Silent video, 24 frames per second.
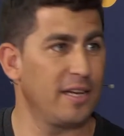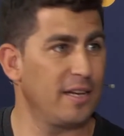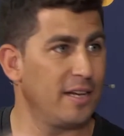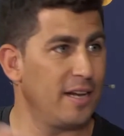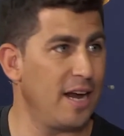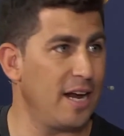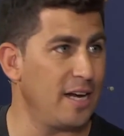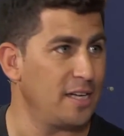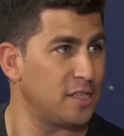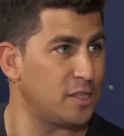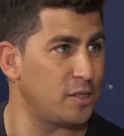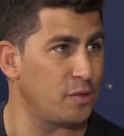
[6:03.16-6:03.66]
and
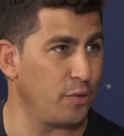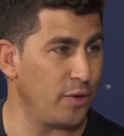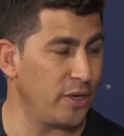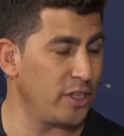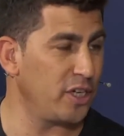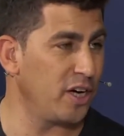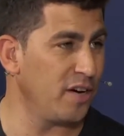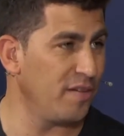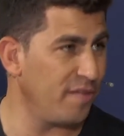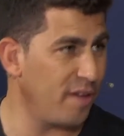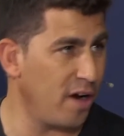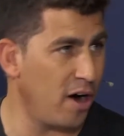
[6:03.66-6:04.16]
dice which
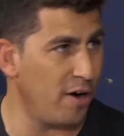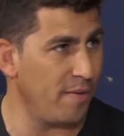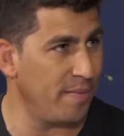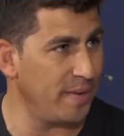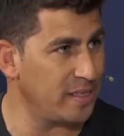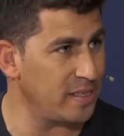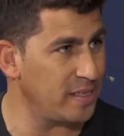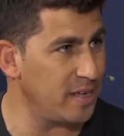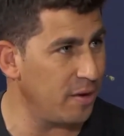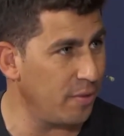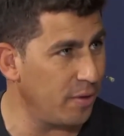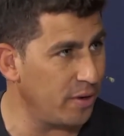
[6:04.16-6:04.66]

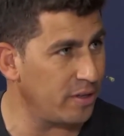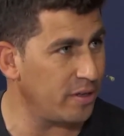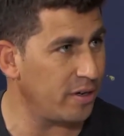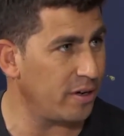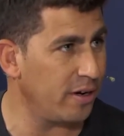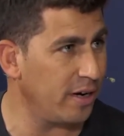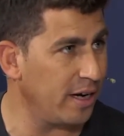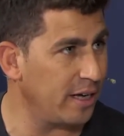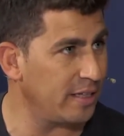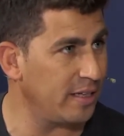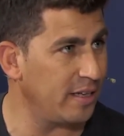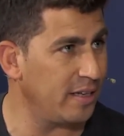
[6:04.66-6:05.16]
environments they want to
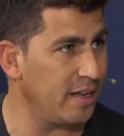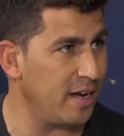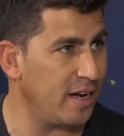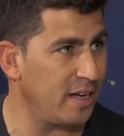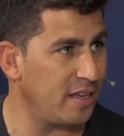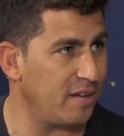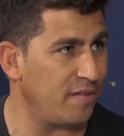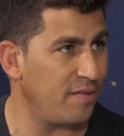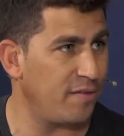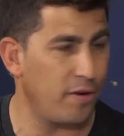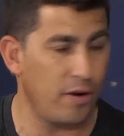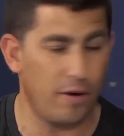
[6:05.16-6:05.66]
collect the
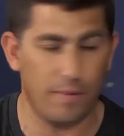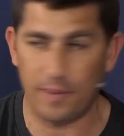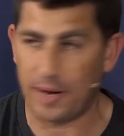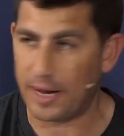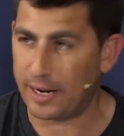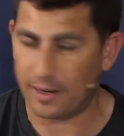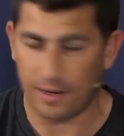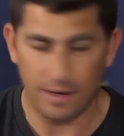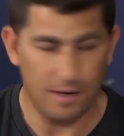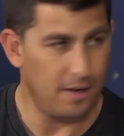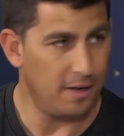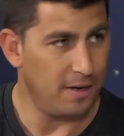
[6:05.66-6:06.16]
data from,
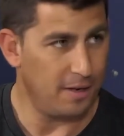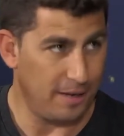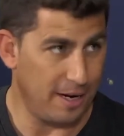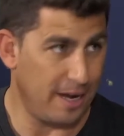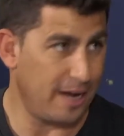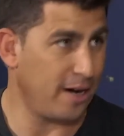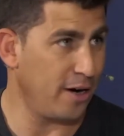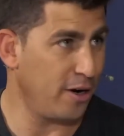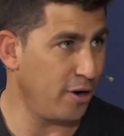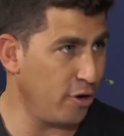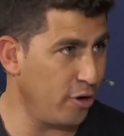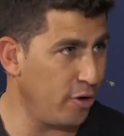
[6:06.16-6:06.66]
like,
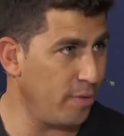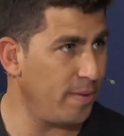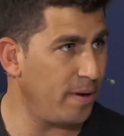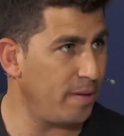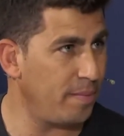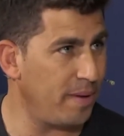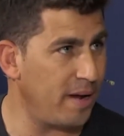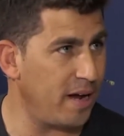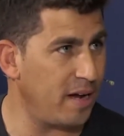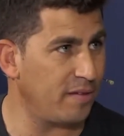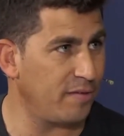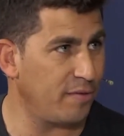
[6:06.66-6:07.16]
like a normal
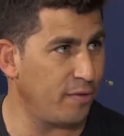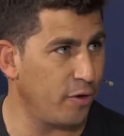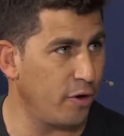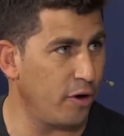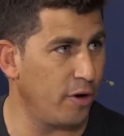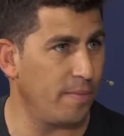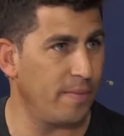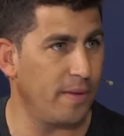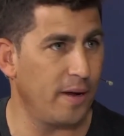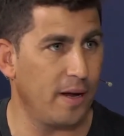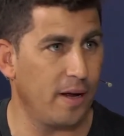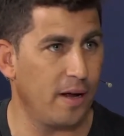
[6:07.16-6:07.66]

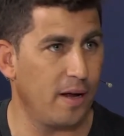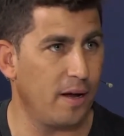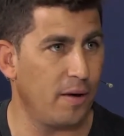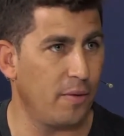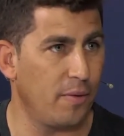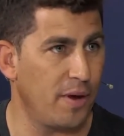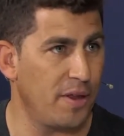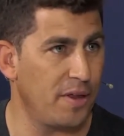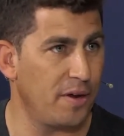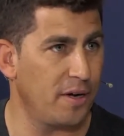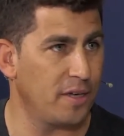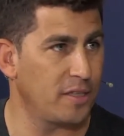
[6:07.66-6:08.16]
platform, uh,
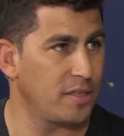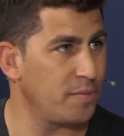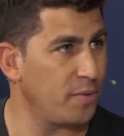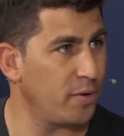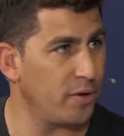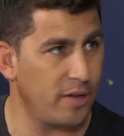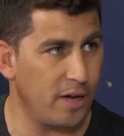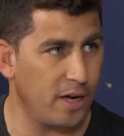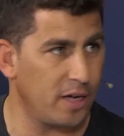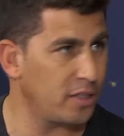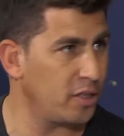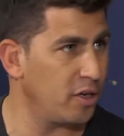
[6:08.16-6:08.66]
whether it's
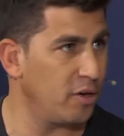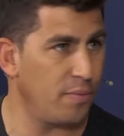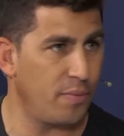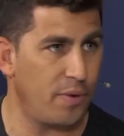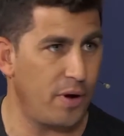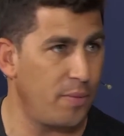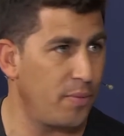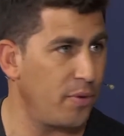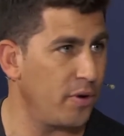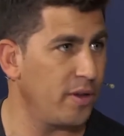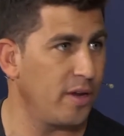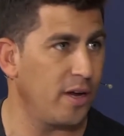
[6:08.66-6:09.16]
production,
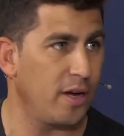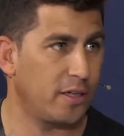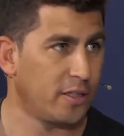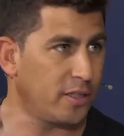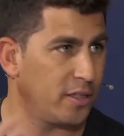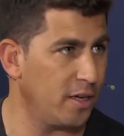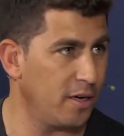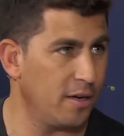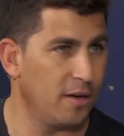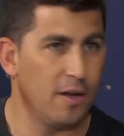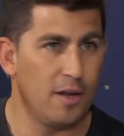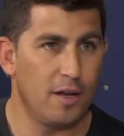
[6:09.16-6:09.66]

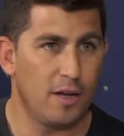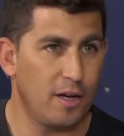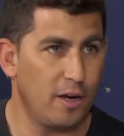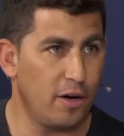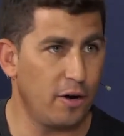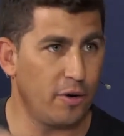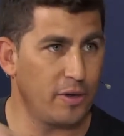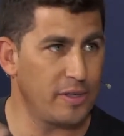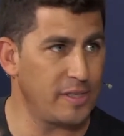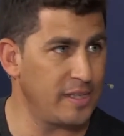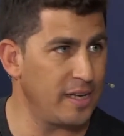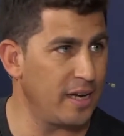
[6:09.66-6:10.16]
pre-production, you
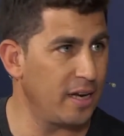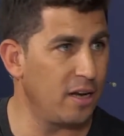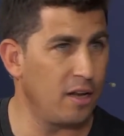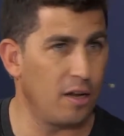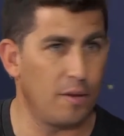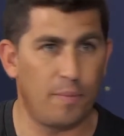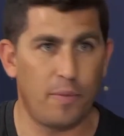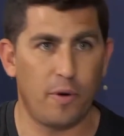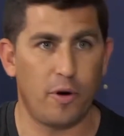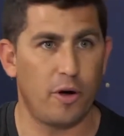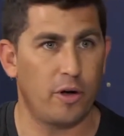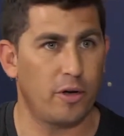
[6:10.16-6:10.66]
know, a single
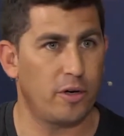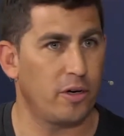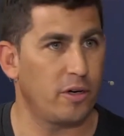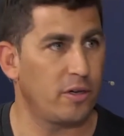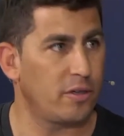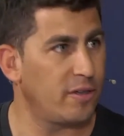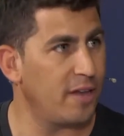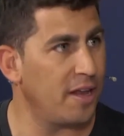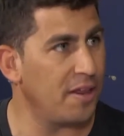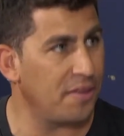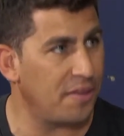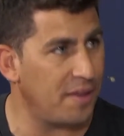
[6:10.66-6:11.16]
pod or
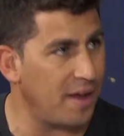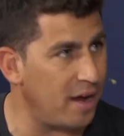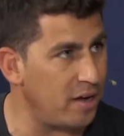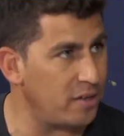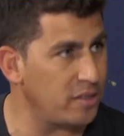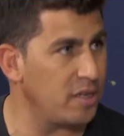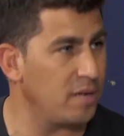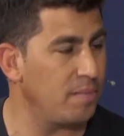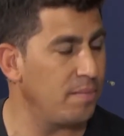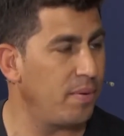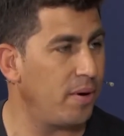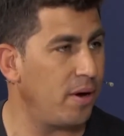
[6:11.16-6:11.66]

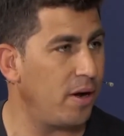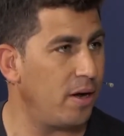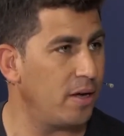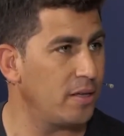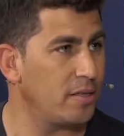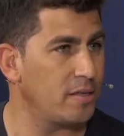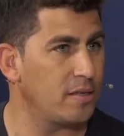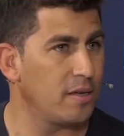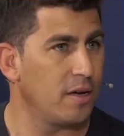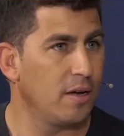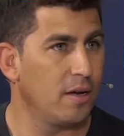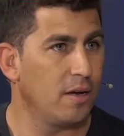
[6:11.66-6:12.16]
10,000
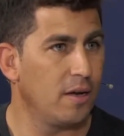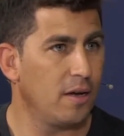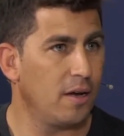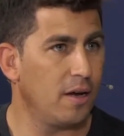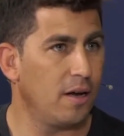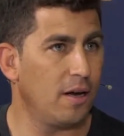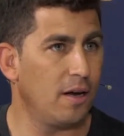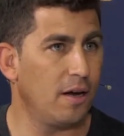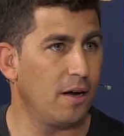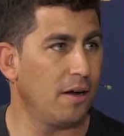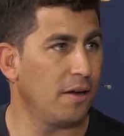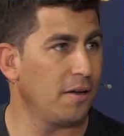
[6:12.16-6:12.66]
pods.
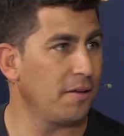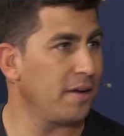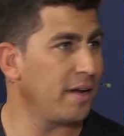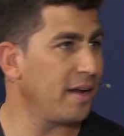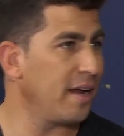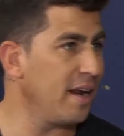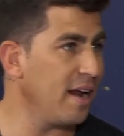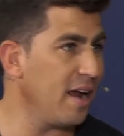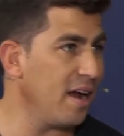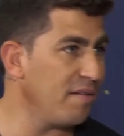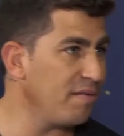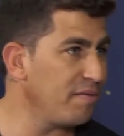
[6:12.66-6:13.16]
Uh, they
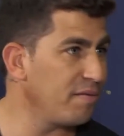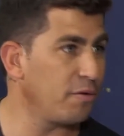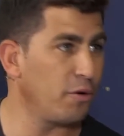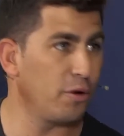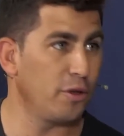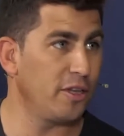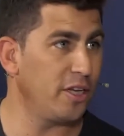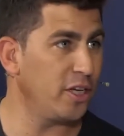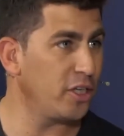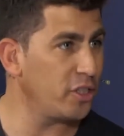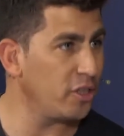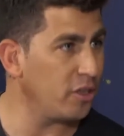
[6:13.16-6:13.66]
can have
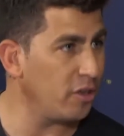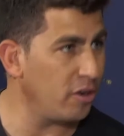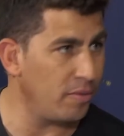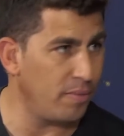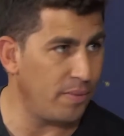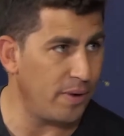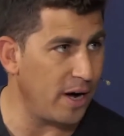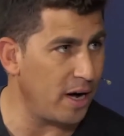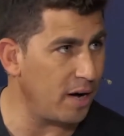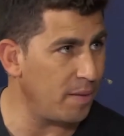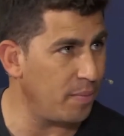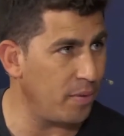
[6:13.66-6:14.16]
conditional
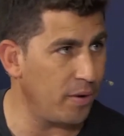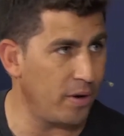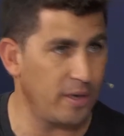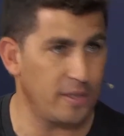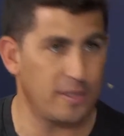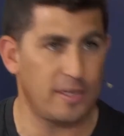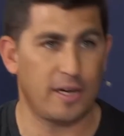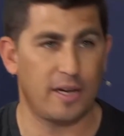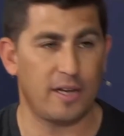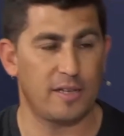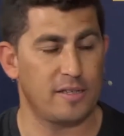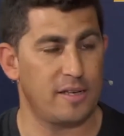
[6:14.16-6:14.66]
breakpoints,
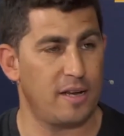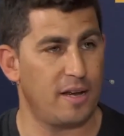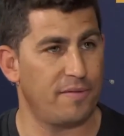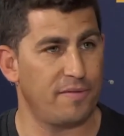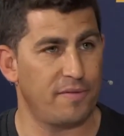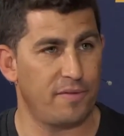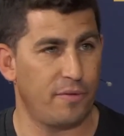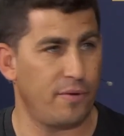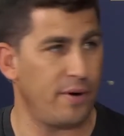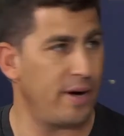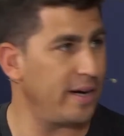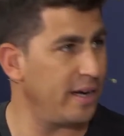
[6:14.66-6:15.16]
they can have
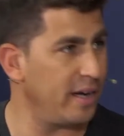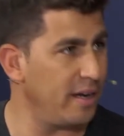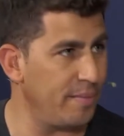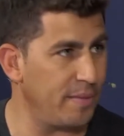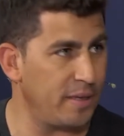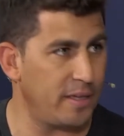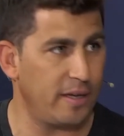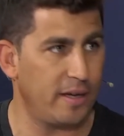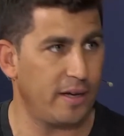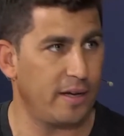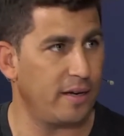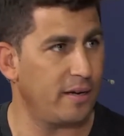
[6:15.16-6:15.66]
rate
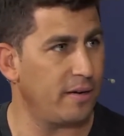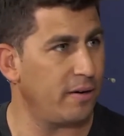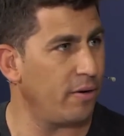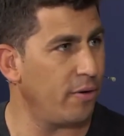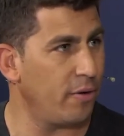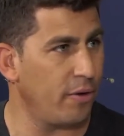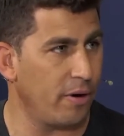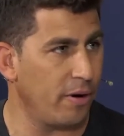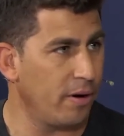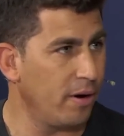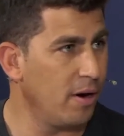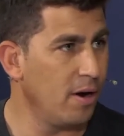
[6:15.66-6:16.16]
limiting
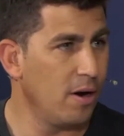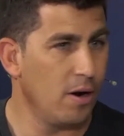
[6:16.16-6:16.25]
or,